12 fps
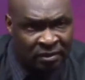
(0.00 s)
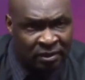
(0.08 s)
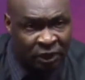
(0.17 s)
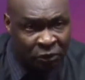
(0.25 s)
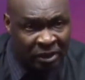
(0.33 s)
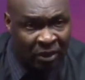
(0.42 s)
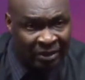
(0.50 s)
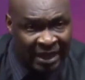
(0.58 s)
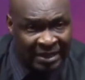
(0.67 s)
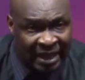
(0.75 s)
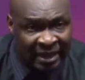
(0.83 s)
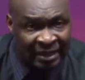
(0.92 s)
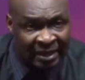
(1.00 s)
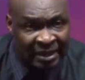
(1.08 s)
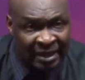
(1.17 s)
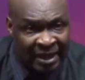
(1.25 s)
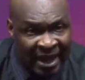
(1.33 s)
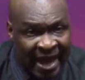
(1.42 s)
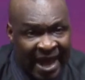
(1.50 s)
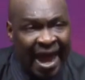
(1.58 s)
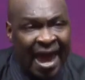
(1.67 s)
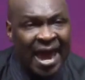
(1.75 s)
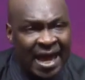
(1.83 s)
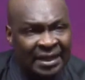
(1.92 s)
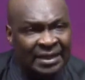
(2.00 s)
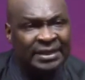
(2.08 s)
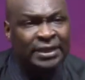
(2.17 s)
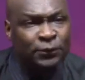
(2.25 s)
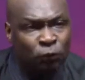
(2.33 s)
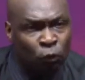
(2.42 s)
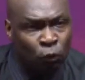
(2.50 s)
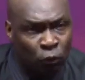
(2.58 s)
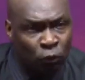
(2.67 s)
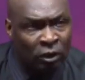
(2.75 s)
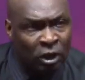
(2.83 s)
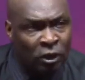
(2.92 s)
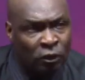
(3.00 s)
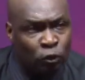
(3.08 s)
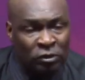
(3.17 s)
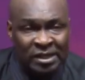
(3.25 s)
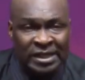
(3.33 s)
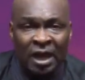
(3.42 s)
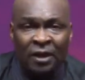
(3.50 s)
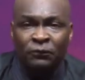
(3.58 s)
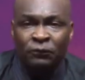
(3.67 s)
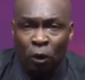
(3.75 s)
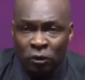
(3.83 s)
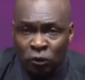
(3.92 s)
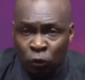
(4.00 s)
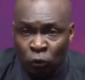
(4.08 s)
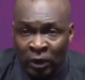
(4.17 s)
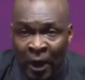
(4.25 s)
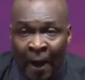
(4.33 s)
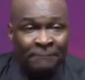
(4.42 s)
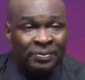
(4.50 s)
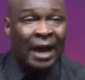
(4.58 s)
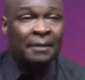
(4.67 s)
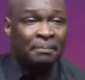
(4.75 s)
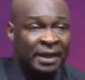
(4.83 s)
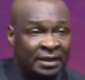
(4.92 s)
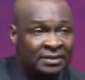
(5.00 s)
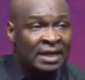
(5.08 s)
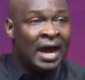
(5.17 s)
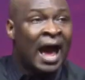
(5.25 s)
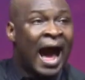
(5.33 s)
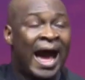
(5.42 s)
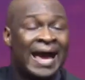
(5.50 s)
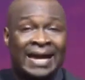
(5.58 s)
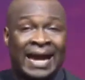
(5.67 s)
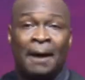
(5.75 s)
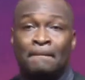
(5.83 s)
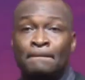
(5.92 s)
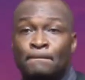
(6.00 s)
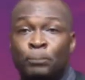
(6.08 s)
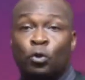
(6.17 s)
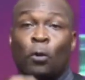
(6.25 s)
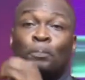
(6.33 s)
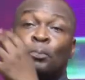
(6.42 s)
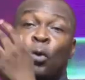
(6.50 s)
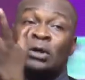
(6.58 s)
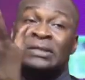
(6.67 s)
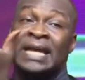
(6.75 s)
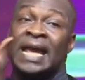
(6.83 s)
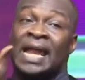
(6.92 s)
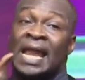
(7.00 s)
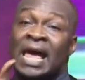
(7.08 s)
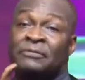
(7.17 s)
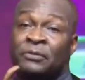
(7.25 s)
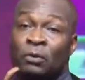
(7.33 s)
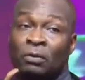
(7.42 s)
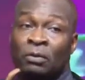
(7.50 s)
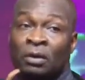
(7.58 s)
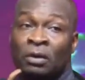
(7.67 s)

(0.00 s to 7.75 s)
Did you hear what I said? A healthy tool to sell falsehood. That means I can propose a level